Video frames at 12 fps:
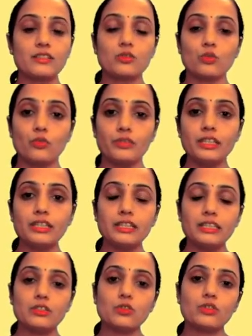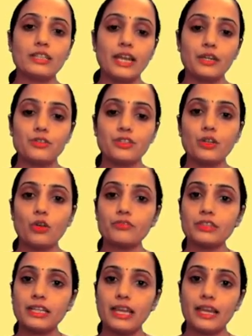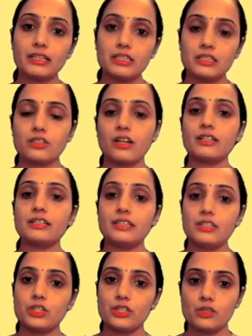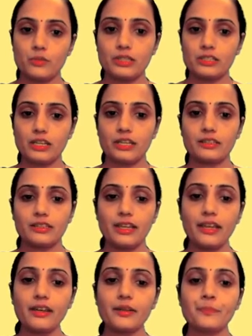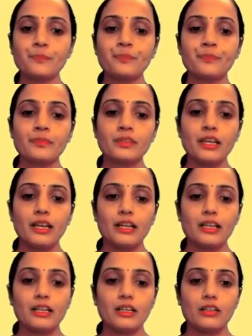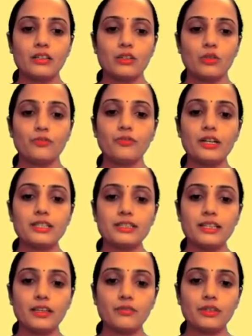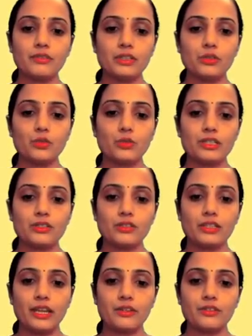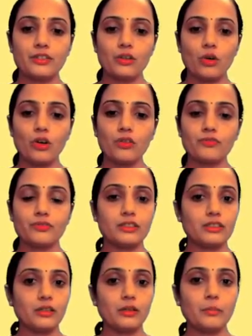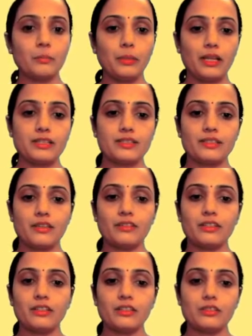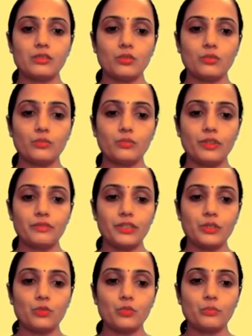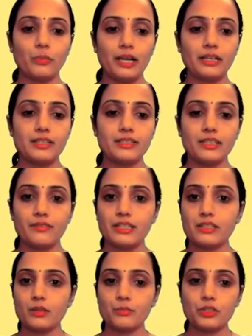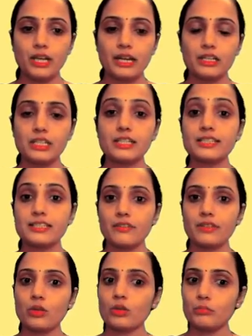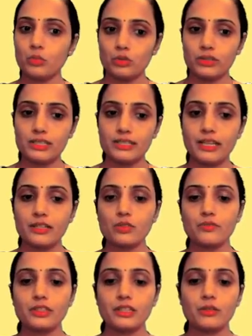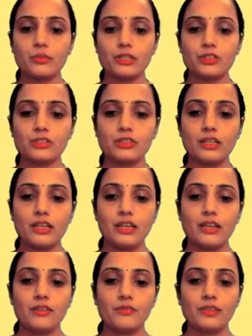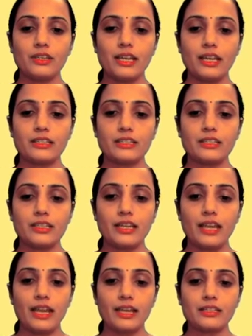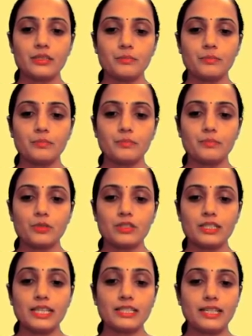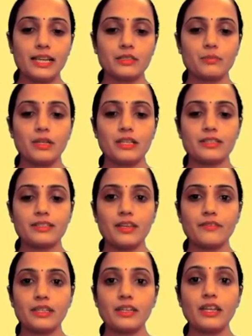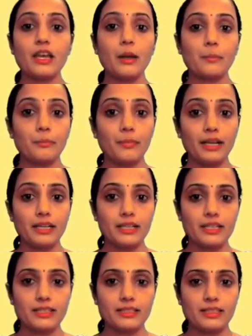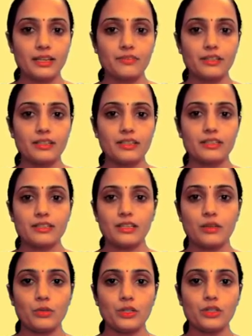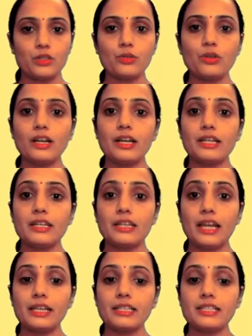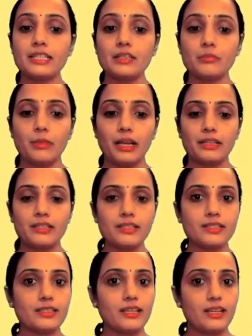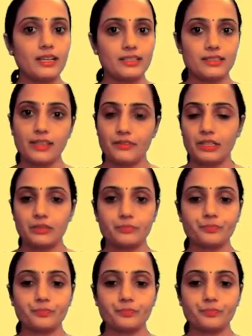So we need to get rid of the extra digits which are there. Now first thing we will do is to get rid of the plus 7. So when we do minus 7, subtracting 7 on both the sides of the equation, we get 6x plus 7 minus 7 is equal to 19 minus 7.